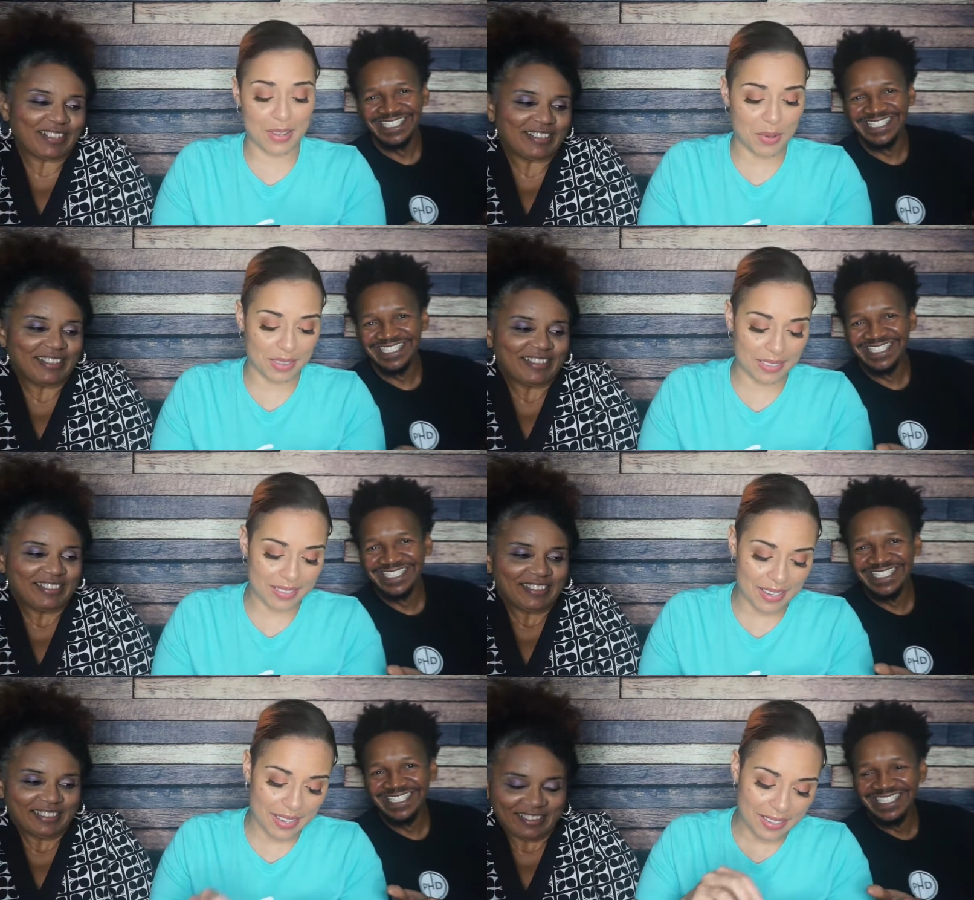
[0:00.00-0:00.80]
Speaker 1: what this
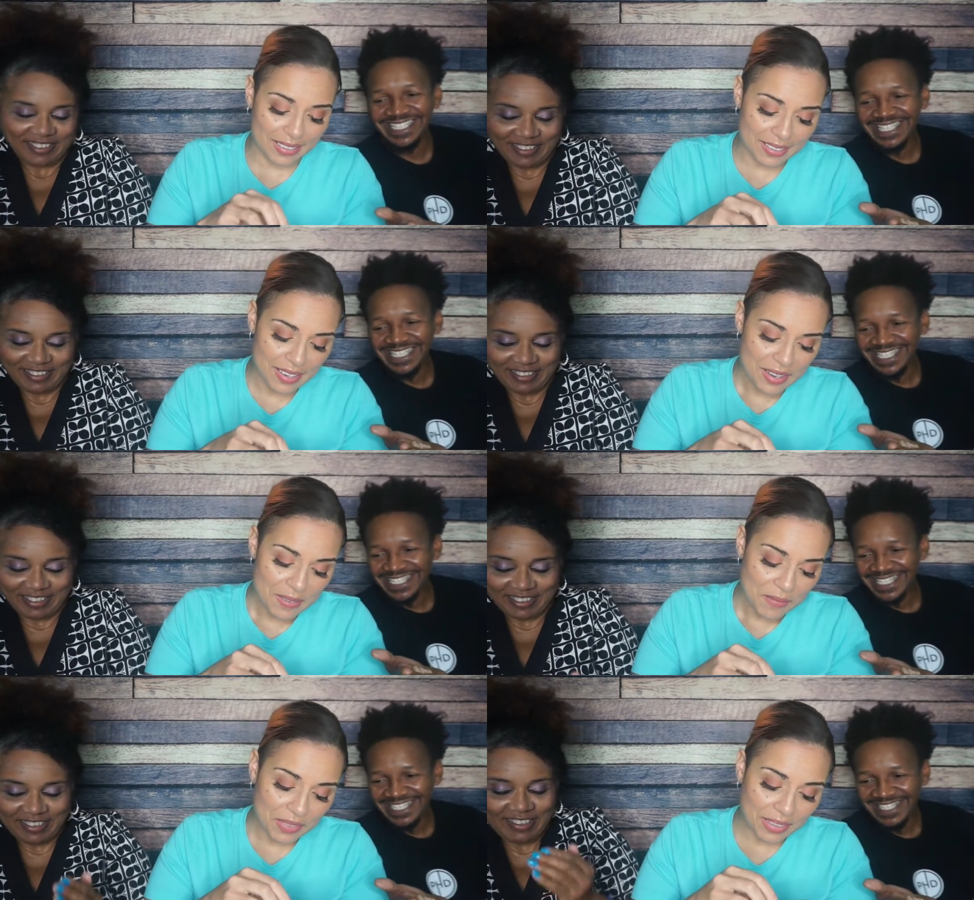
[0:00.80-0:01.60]
is.
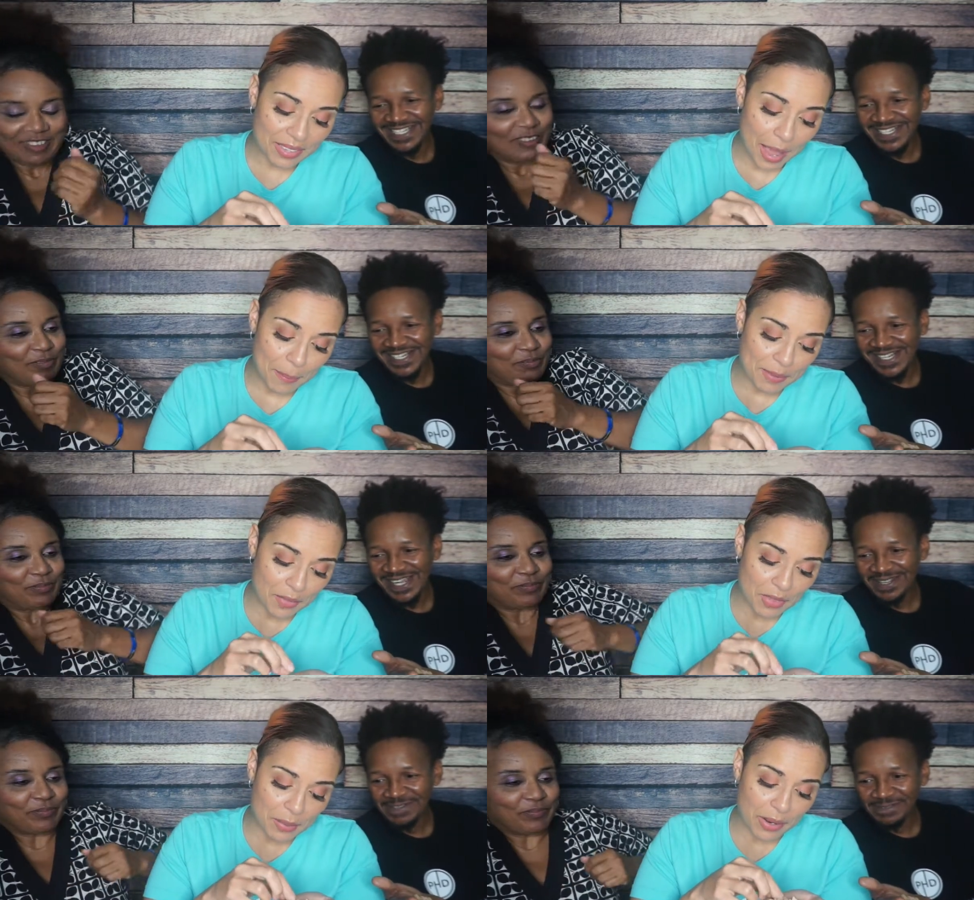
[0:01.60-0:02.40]
The tops of
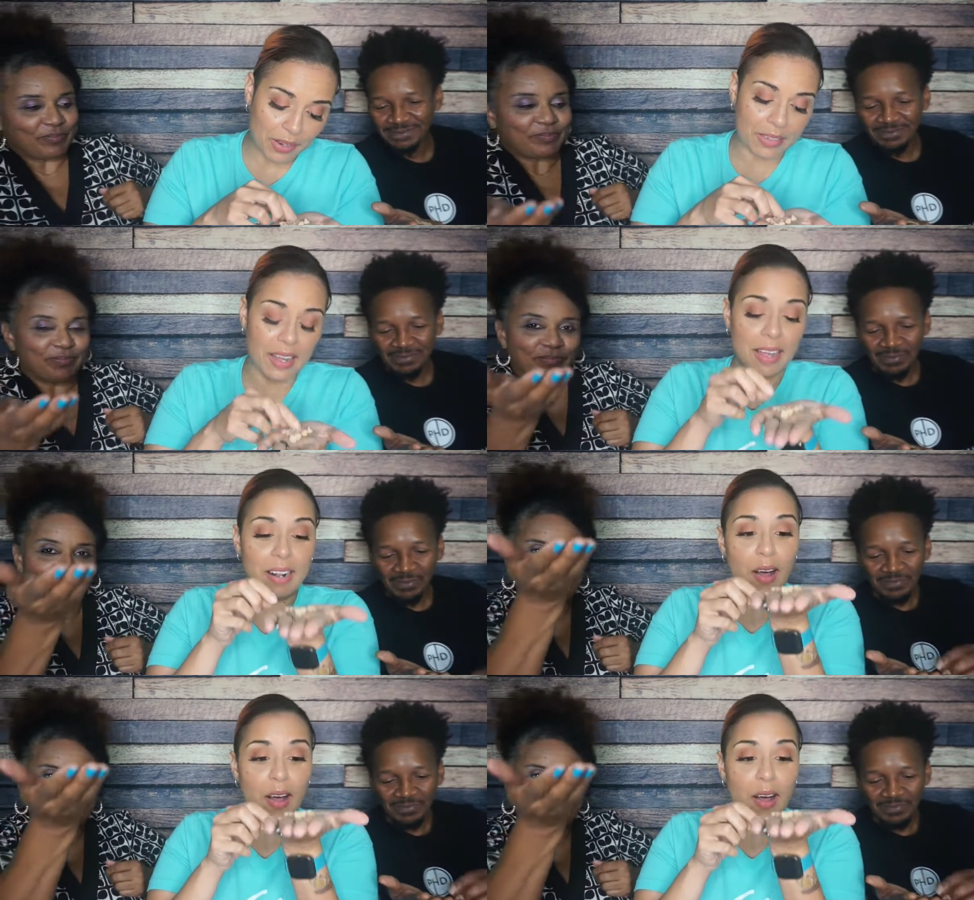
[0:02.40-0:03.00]
them are cut